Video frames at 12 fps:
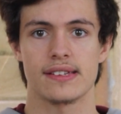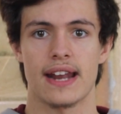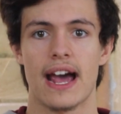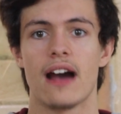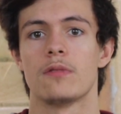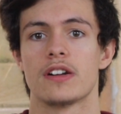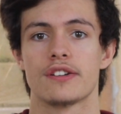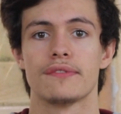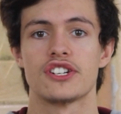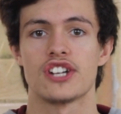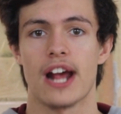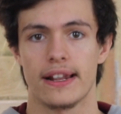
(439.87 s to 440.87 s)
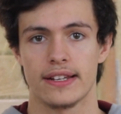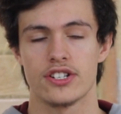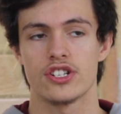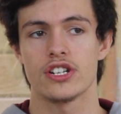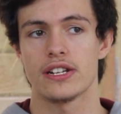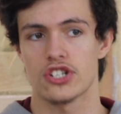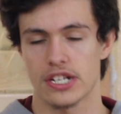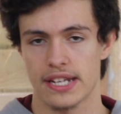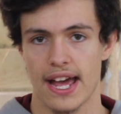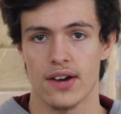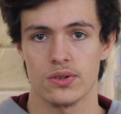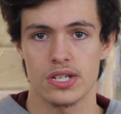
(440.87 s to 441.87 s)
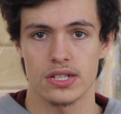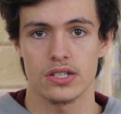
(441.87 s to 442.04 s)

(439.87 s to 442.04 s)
and how much of a challenge each encounter